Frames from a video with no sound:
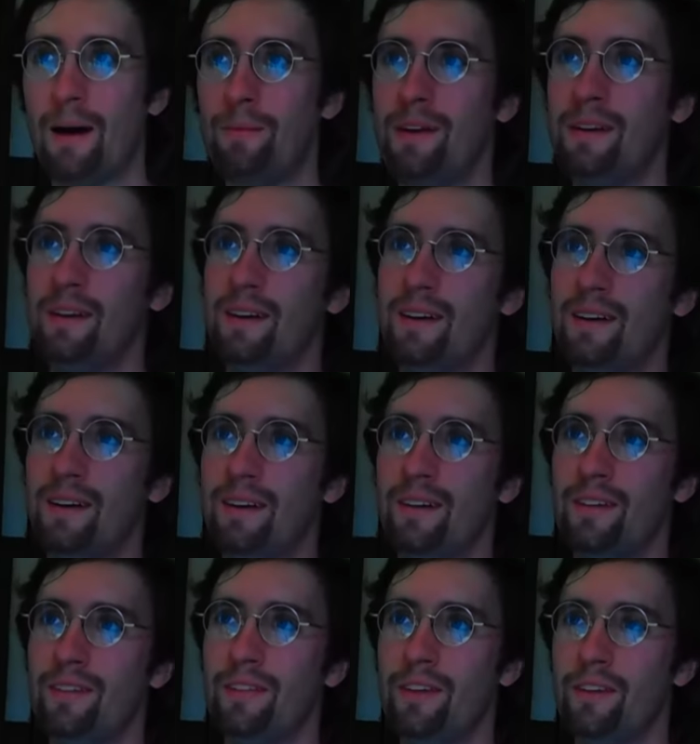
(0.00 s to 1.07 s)
I mean,
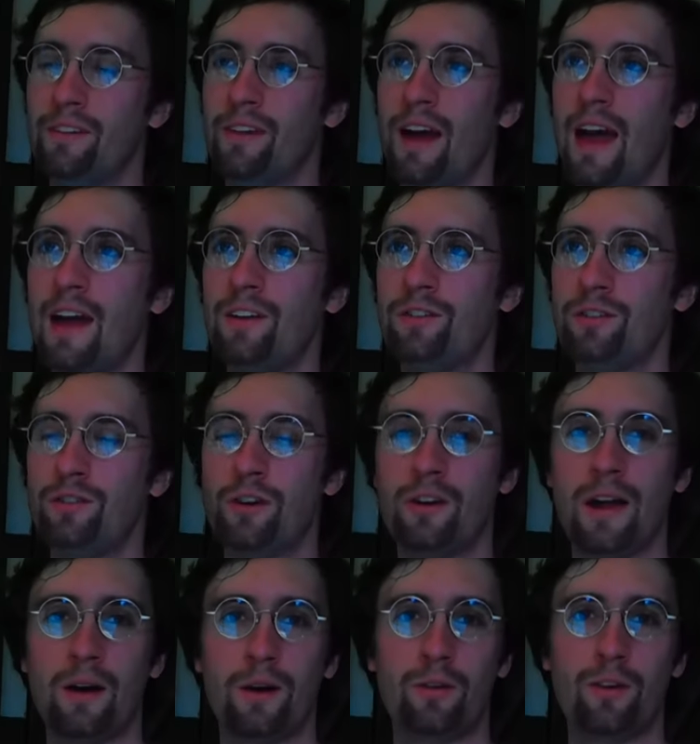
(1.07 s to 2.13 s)
the cyan should
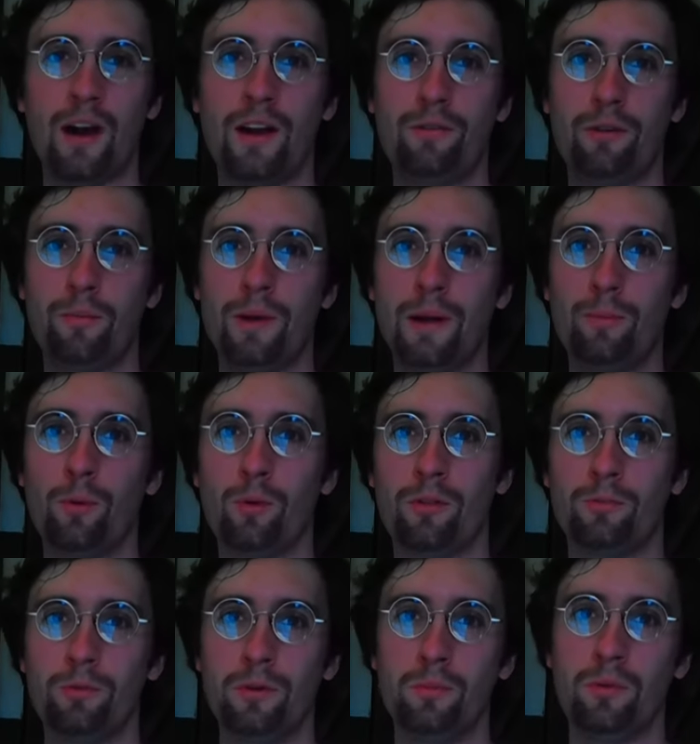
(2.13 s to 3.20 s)
turn out gray for people
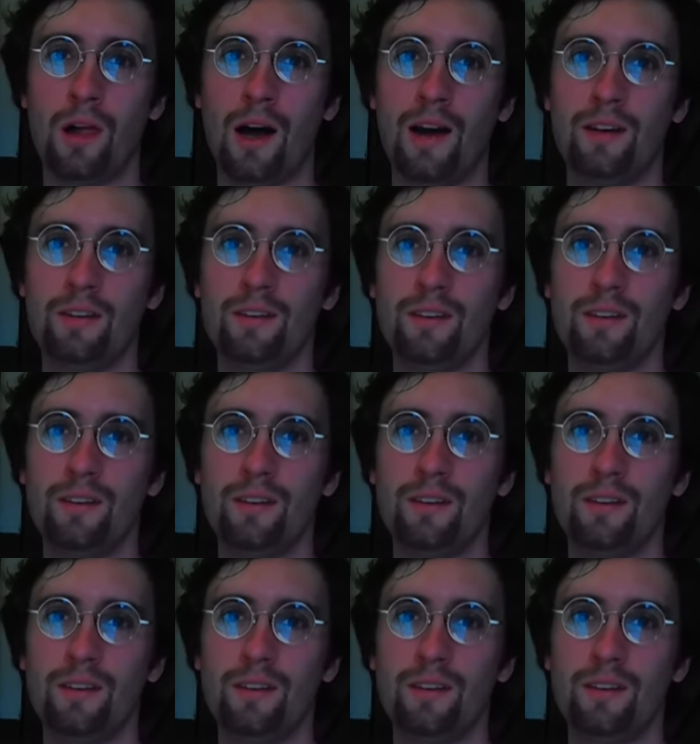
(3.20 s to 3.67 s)
with blue blind.